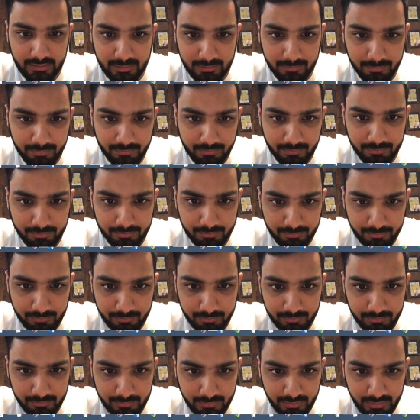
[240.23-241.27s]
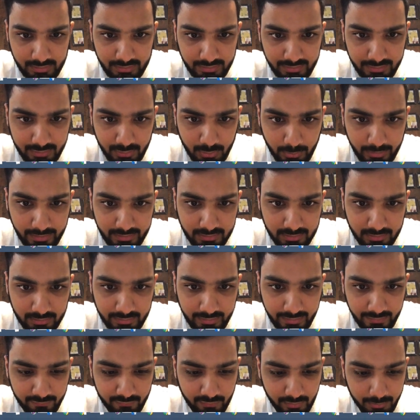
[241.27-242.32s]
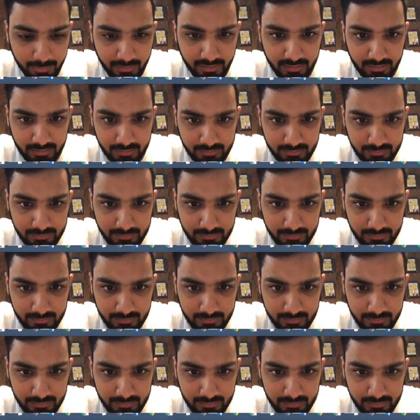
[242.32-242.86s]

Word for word: up click to enter live webinar